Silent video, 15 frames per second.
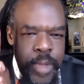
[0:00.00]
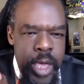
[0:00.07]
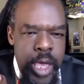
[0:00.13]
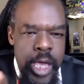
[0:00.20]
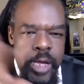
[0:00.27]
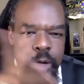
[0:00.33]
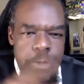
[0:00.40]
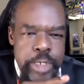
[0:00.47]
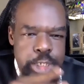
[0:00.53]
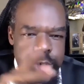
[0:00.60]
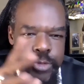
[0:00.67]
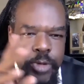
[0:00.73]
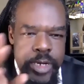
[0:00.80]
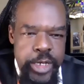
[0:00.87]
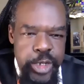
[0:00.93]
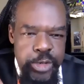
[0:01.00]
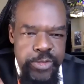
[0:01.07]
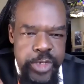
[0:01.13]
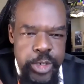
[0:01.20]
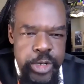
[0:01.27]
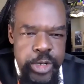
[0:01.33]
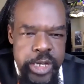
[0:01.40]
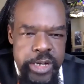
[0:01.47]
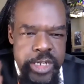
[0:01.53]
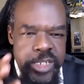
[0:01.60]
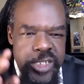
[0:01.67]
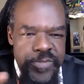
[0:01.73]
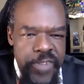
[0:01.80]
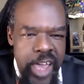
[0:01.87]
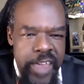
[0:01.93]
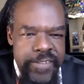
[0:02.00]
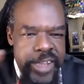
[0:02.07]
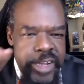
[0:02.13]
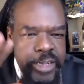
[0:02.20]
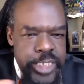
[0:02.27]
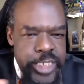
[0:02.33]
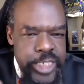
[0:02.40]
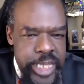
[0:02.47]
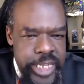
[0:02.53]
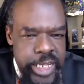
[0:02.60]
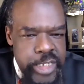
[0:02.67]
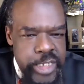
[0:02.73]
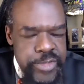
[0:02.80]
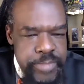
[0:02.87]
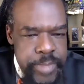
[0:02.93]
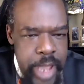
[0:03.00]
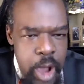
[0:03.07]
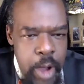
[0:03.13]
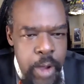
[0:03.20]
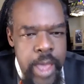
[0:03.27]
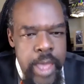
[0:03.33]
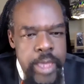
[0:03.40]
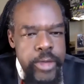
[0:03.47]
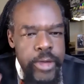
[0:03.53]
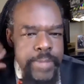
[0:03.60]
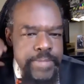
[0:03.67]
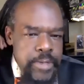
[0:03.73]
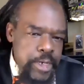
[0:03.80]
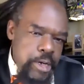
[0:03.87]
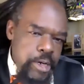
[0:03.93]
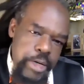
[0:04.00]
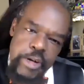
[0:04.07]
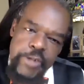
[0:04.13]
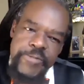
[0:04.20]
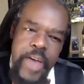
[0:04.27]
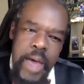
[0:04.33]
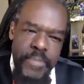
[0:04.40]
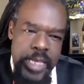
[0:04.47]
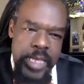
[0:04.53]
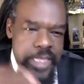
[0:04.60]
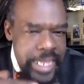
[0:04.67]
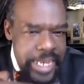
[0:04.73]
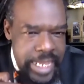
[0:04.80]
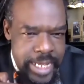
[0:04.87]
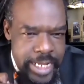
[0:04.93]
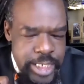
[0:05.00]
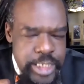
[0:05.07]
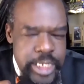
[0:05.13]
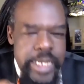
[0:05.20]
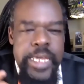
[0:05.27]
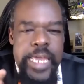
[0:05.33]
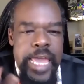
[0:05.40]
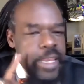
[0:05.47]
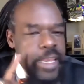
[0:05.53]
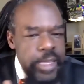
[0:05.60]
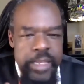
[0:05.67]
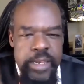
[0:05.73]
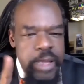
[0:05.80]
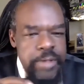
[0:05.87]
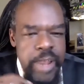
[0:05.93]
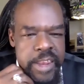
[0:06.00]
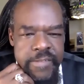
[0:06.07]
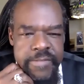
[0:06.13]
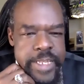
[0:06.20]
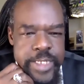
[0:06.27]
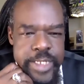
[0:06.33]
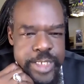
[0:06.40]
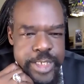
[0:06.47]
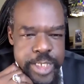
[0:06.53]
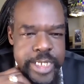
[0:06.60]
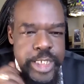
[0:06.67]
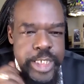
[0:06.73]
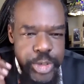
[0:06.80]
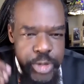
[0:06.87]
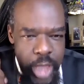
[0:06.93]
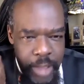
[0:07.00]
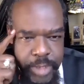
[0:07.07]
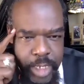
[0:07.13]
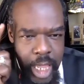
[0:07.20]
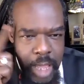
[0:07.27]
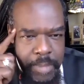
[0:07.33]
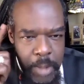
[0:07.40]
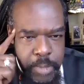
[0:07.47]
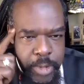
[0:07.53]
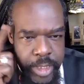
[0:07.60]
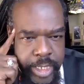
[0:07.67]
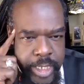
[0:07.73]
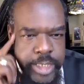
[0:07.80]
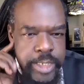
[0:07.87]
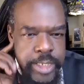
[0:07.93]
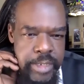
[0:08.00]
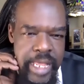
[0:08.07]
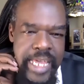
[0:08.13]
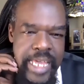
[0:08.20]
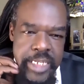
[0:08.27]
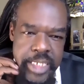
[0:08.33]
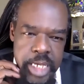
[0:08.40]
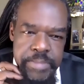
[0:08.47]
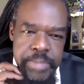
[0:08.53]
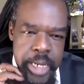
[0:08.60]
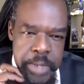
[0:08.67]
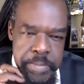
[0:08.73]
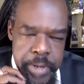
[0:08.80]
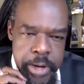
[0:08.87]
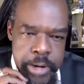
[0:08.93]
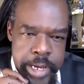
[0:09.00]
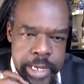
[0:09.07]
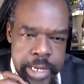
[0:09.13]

what you want to do 2 years, 5 years, 10 years from now. You have to know your family lineage, and none of this exists. You have to come up with this in like a 10-minute period.